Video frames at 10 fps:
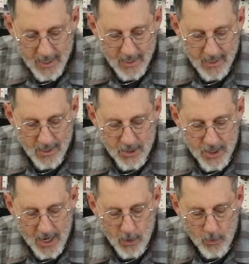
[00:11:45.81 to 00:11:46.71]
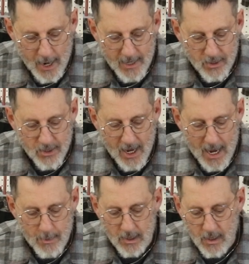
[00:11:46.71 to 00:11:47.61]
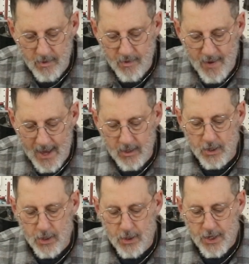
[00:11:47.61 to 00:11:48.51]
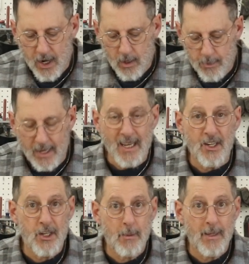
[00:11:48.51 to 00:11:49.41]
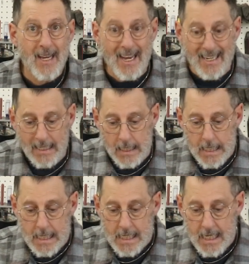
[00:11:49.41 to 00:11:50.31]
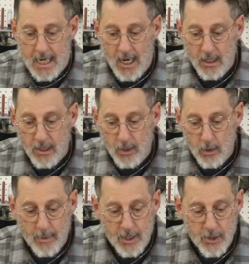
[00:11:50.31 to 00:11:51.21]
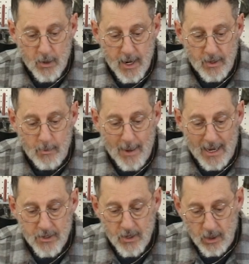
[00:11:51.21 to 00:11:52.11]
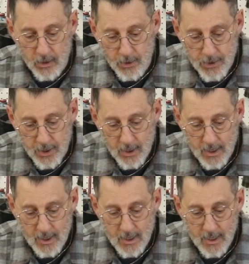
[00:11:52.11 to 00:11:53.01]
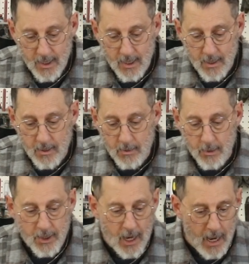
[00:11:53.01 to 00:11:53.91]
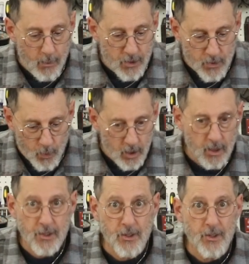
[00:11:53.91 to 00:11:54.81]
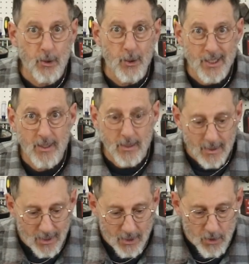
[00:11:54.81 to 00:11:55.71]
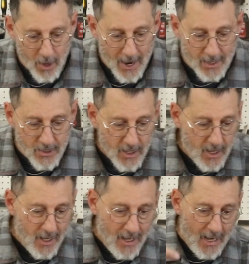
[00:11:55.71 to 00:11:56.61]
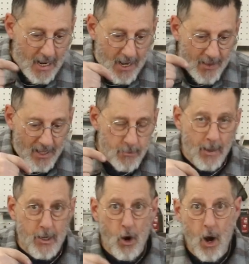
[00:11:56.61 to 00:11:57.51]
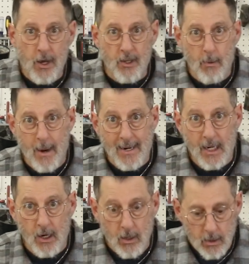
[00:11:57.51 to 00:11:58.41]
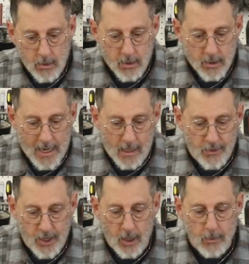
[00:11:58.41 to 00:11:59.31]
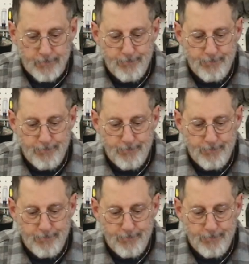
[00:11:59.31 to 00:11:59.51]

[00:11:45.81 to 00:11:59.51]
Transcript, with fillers: Uh, Jay writes, Sam, I love the fact that you shared being intimidated a little by trying the basket illusion, but I was willing to do it and try it. That's my dog you might hear down there.